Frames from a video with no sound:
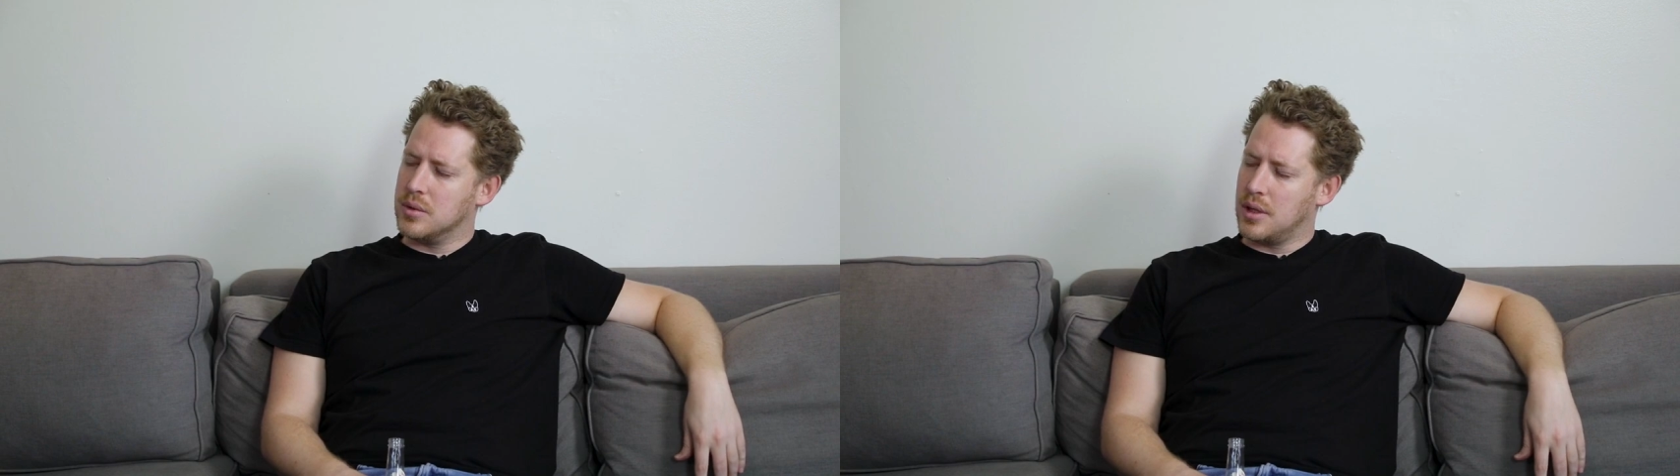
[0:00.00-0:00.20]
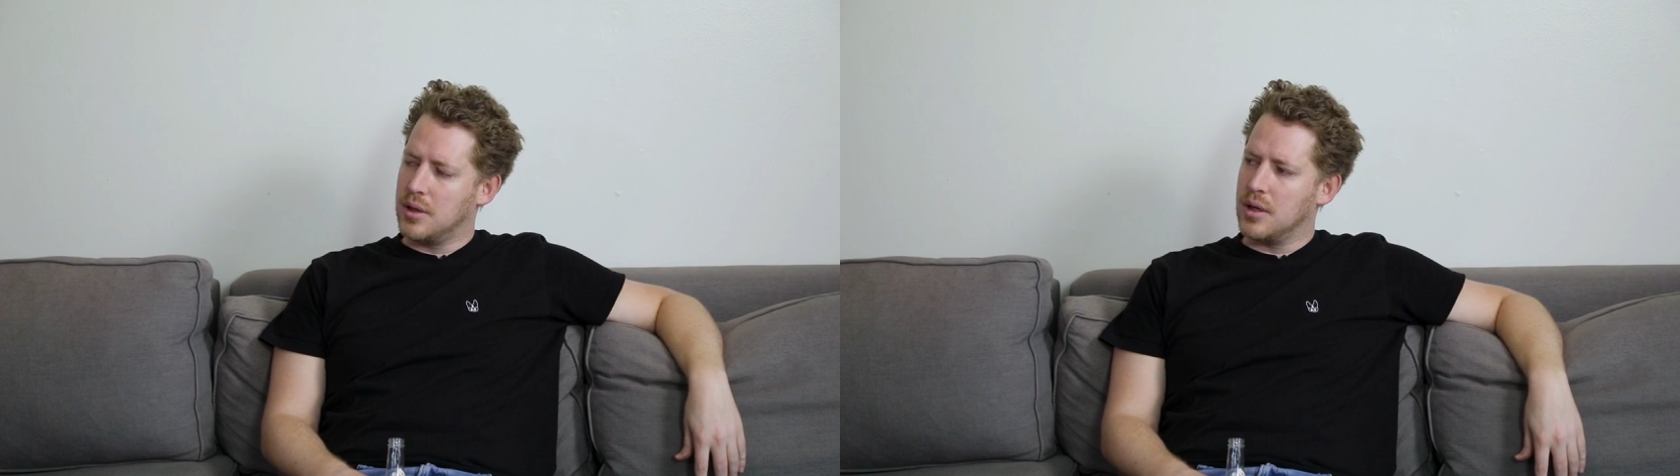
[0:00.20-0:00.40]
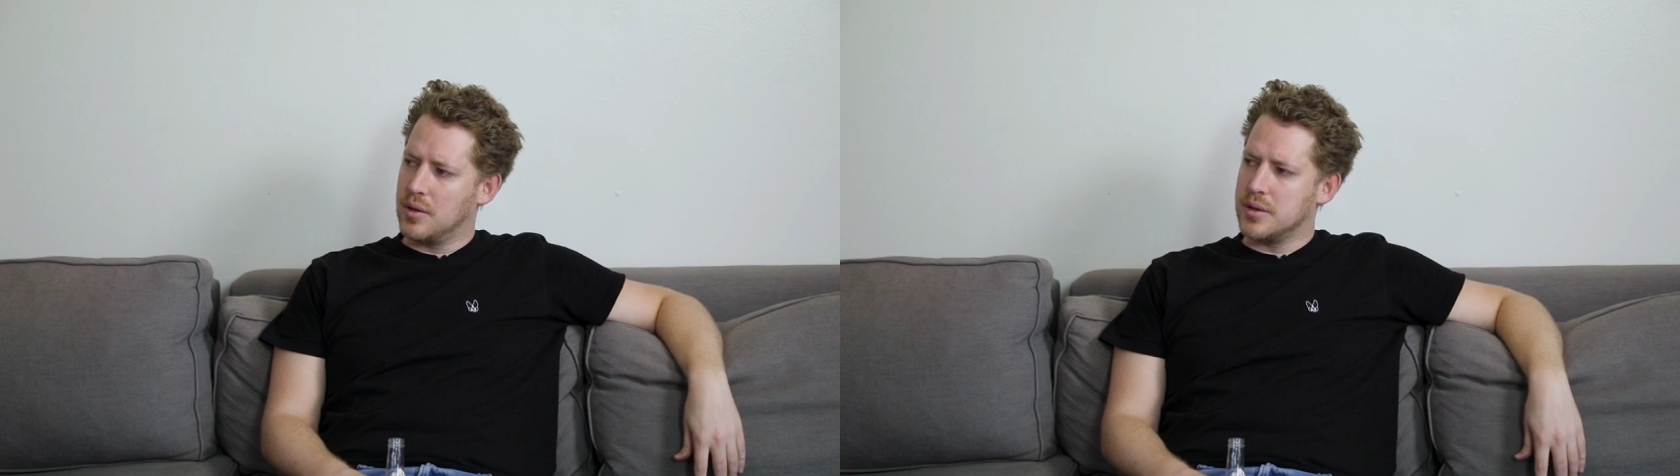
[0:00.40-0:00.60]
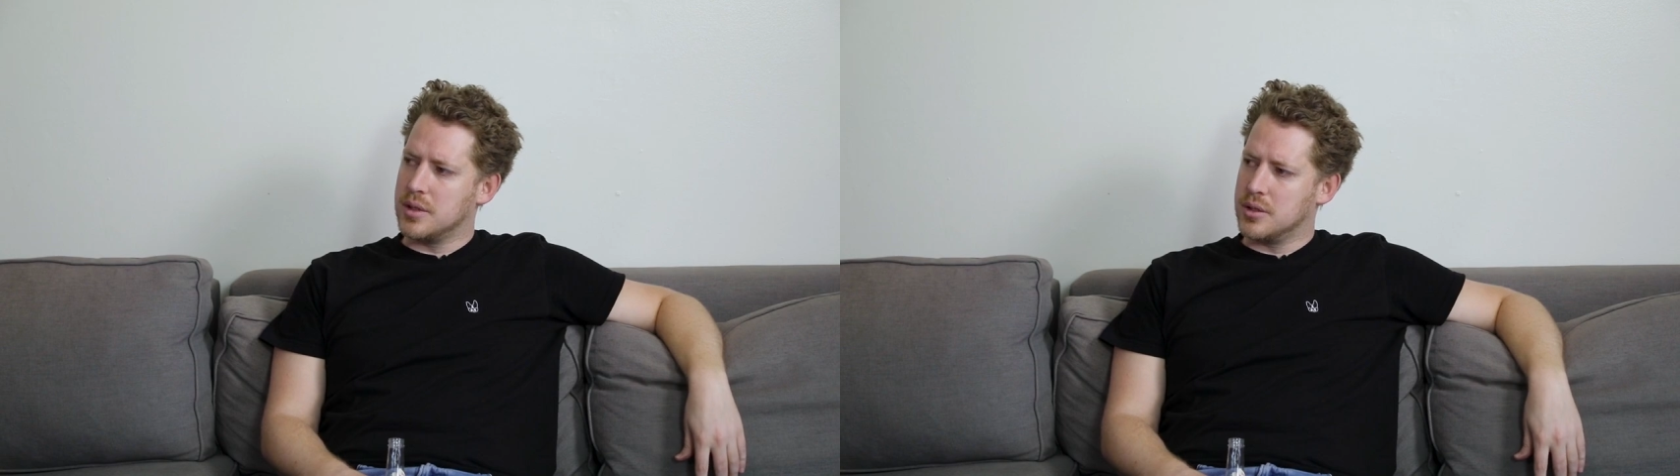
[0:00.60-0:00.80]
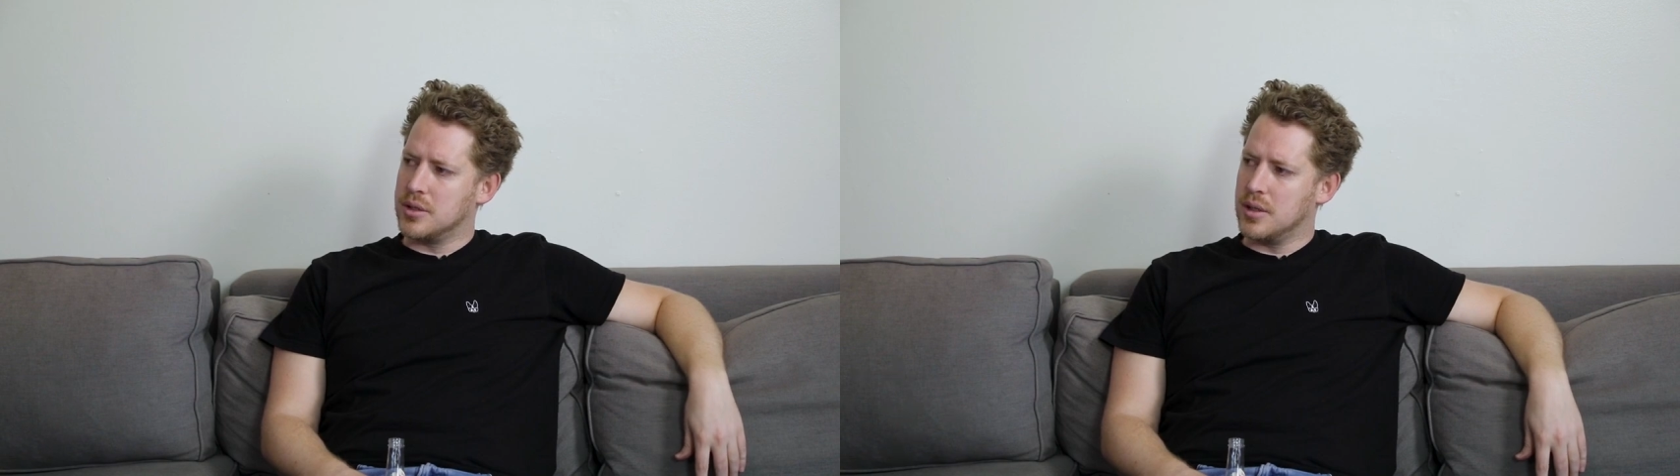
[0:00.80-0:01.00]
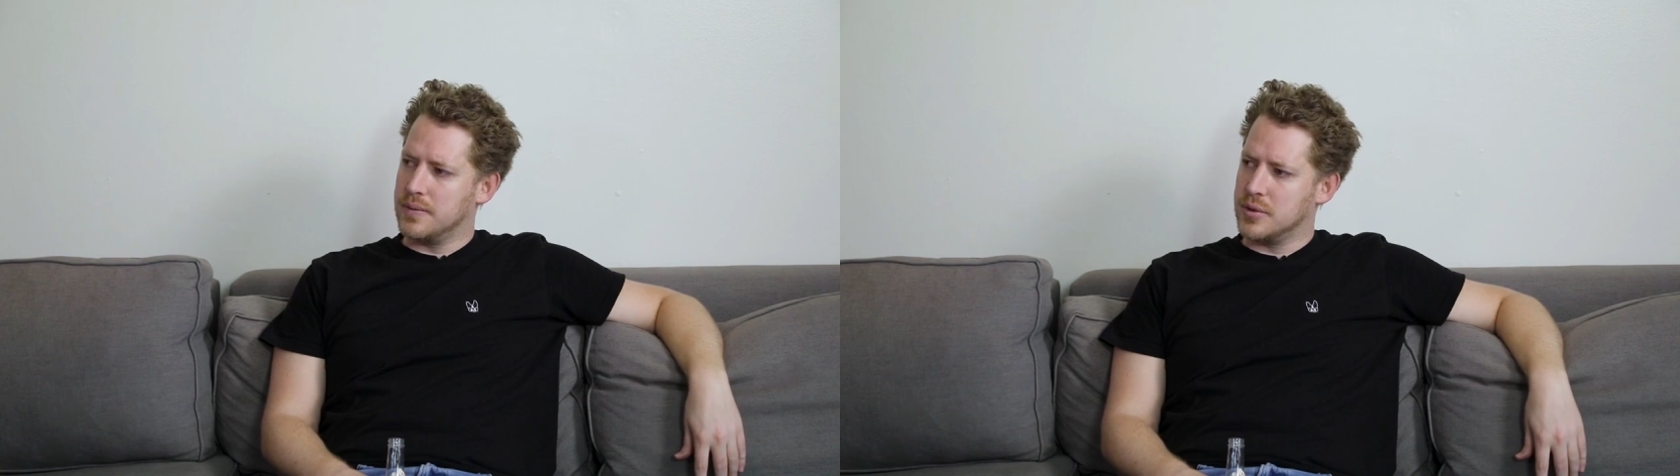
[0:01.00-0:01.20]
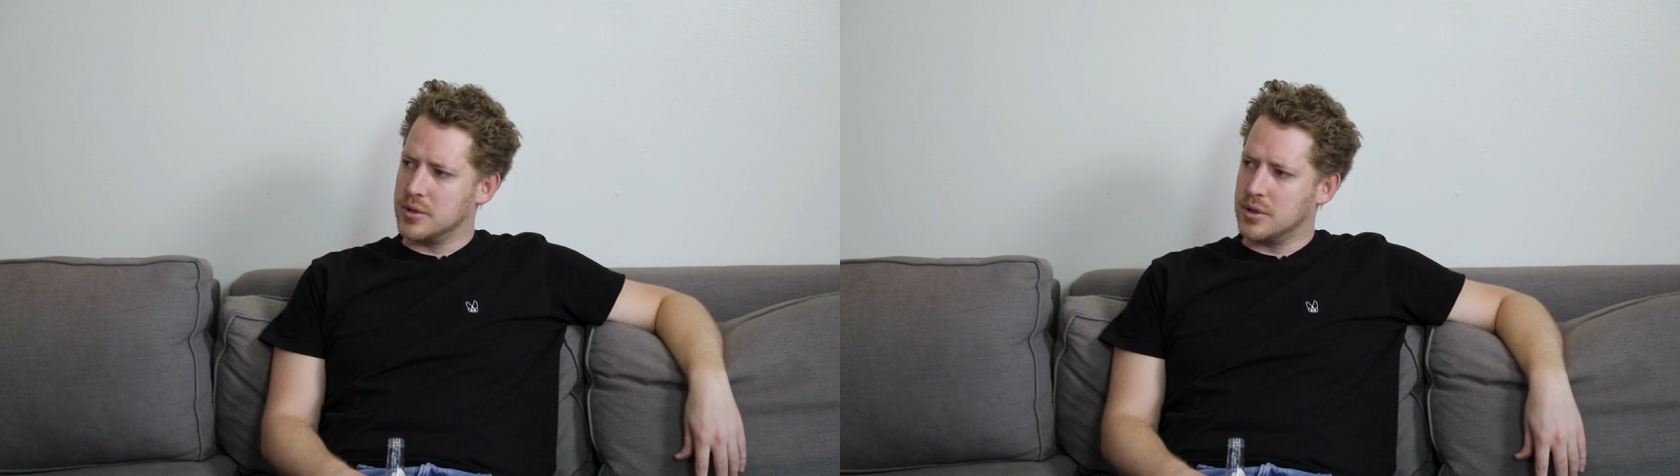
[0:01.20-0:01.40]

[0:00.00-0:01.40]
I thought I was the shit for